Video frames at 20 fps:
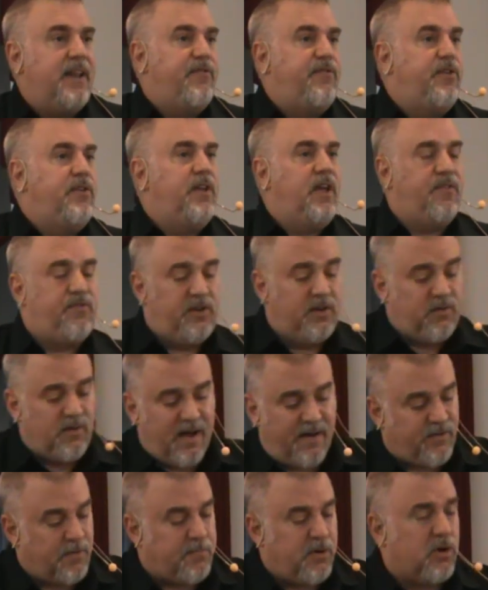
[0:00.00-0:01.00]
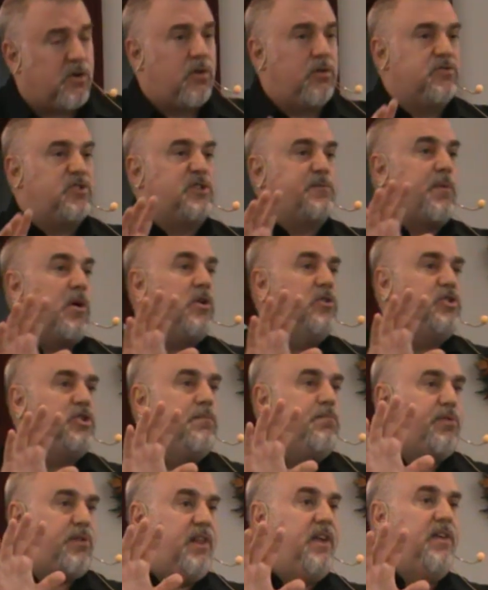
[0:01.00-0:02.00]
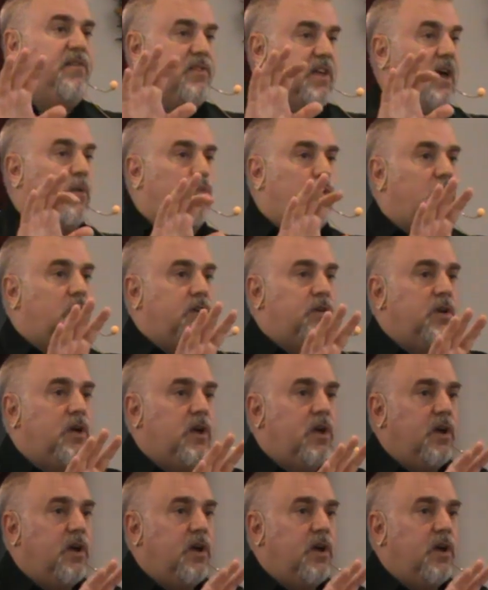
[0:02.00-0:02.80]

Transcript: if you if you don't have a book on Spurgeon, please get one.